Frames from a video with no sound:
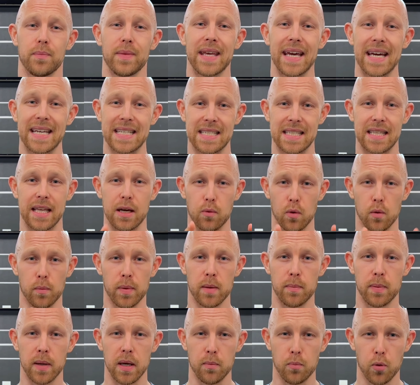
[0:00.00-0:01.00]
Yes, there will
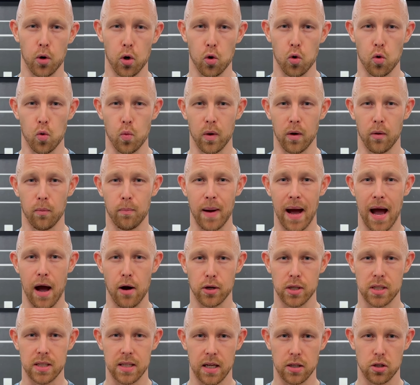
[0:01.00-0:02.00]
be people who will
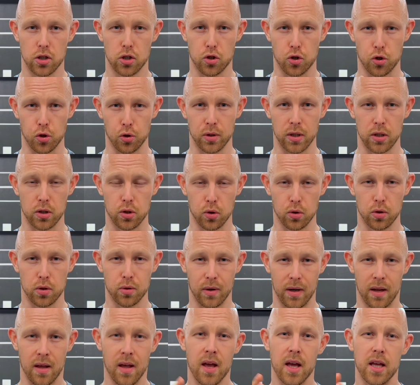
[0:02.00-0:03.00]
power snatch through the
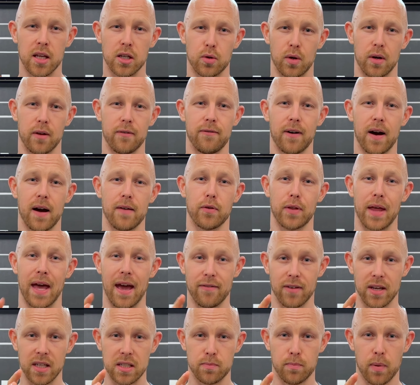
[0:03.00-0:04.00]
225 or the
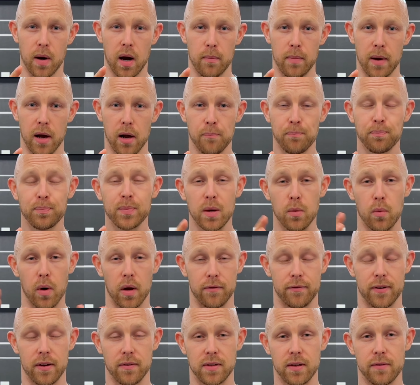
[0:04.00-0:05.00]
heaviest barbell,
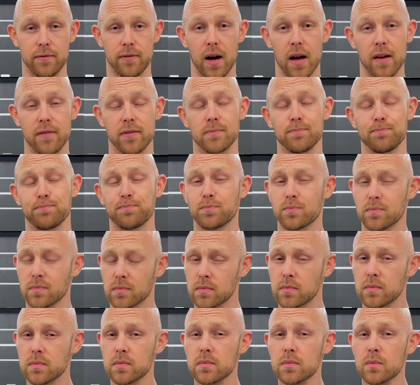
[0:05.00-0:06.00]
155,
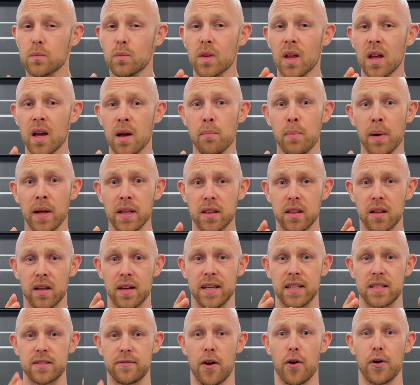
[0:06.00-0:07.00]
but
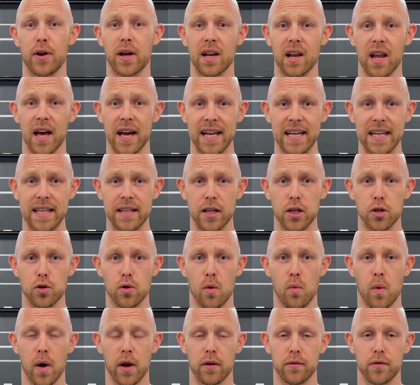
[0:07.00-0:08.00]
it's very unlikely that you are
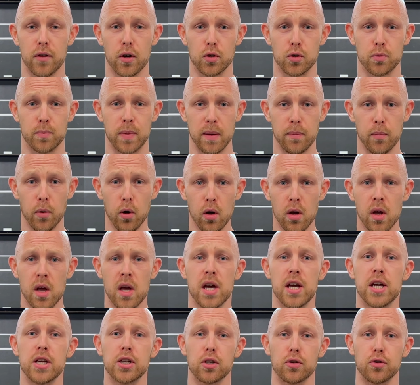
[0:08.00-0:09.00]
one of those people.
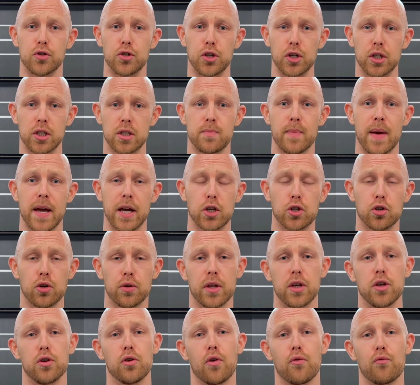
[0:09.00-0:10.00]
So just make sure
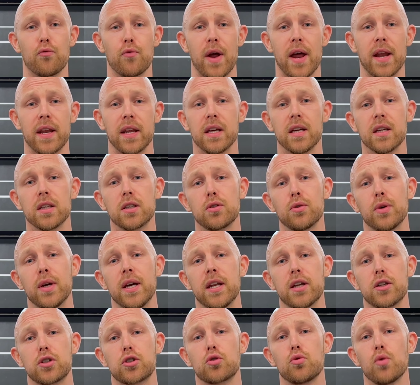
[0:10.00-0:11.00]
that you are ready to hit
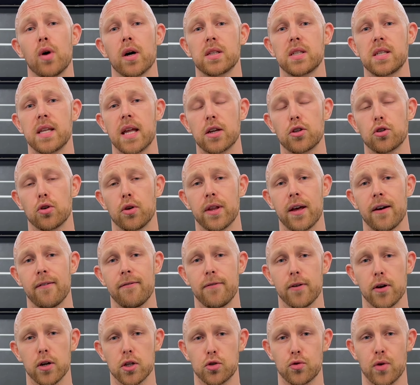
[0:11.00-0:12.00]
a squat snatch on that
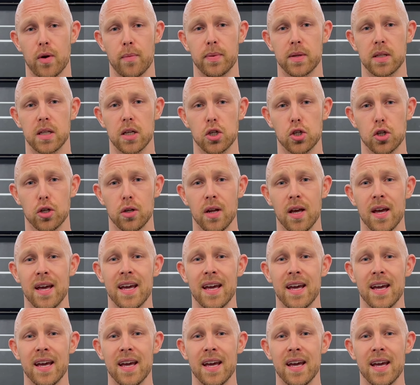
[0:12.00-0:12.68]
first repetition.